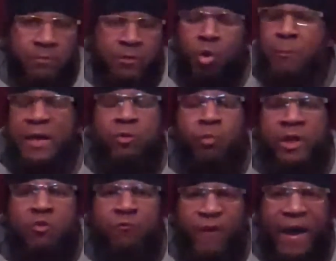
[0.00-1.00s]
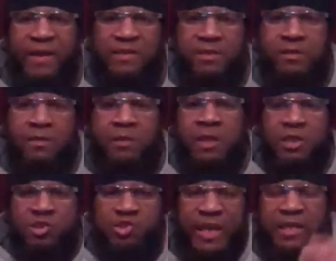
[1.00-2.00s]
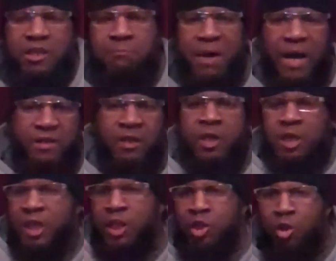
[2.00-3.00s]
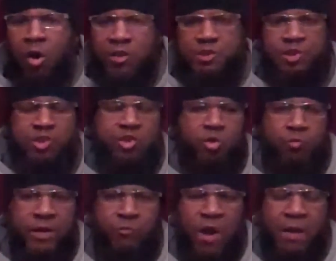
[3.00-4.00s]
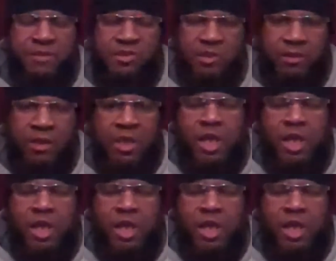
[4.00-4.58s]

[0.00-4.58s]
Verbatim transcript: No matter where you find it, Jake LaMotta, he lost to Sugar Ray Robinson.